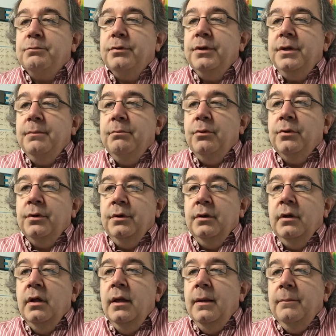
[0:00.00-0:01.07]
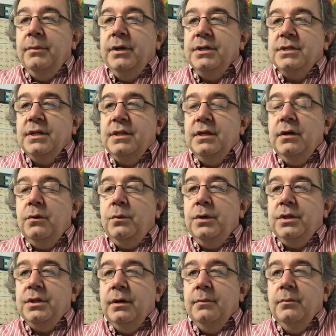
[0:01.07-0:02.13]
pretty important because I think
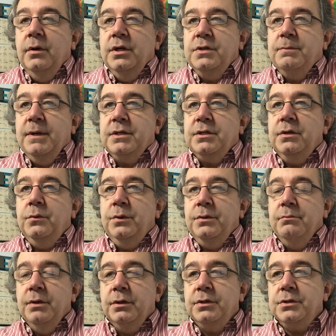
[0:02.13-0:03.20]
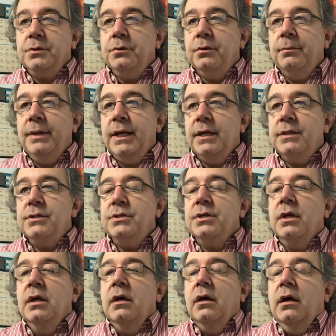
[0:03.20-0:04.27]
with, especially with middle school
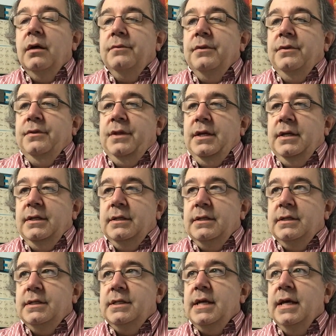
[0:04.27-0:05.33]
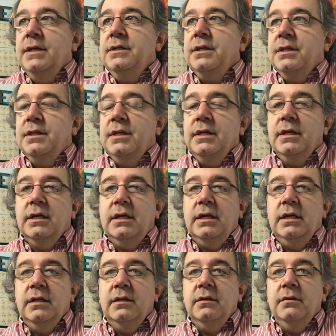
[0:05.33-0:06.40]
bands, they tend to think
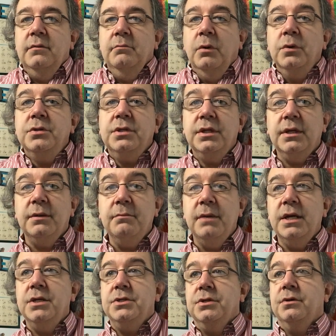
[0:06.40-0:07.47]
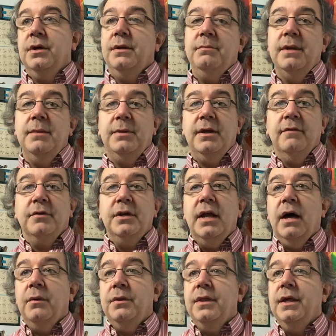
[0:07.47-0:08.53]
in mostly in major and maybe every
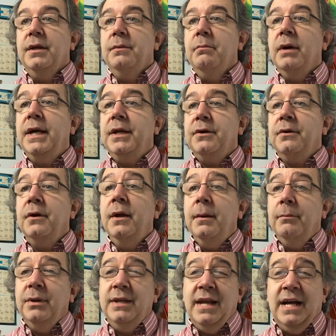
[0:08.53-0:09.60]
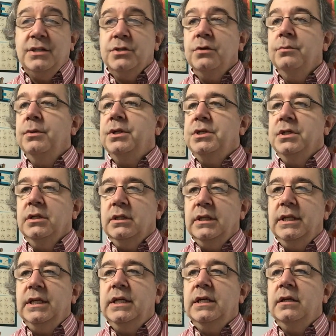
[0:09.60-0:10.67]
now and then in minor, but not so much in
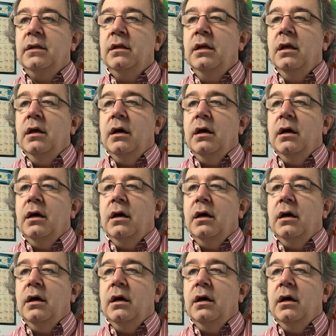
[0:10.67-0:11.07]
Lydian